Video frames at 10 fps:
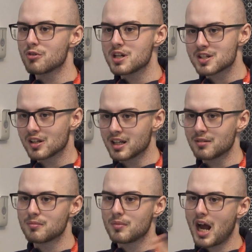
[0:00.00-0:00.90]

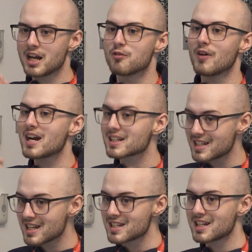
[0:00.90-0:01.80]
recently and you've
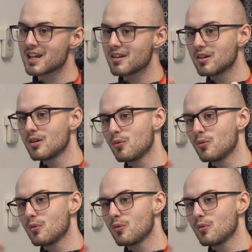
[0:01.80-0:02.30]
accessed it